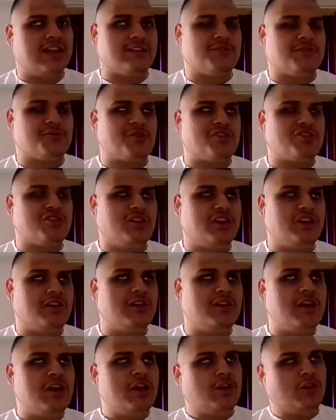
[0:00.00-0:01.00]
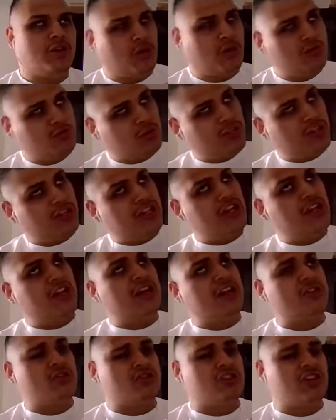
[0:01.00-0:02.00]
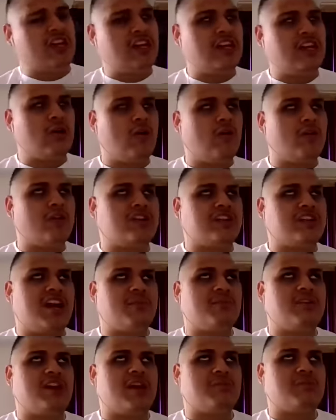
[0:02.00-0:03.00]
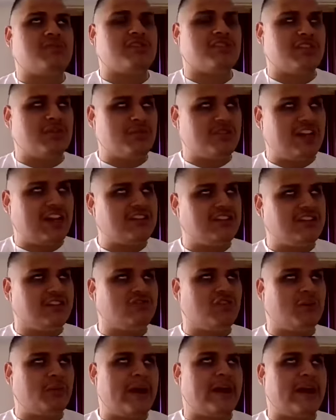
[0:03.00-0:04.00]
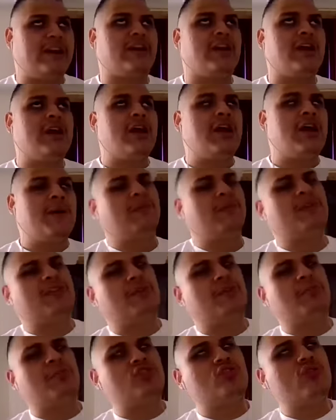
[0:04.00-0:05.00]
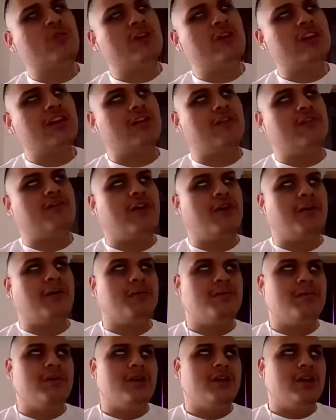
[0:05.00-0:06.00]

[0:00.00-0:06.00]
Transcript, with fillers: yeah. Switzerland. Those were the entertaining overtime games because it was actually dramatic. But the majority of them,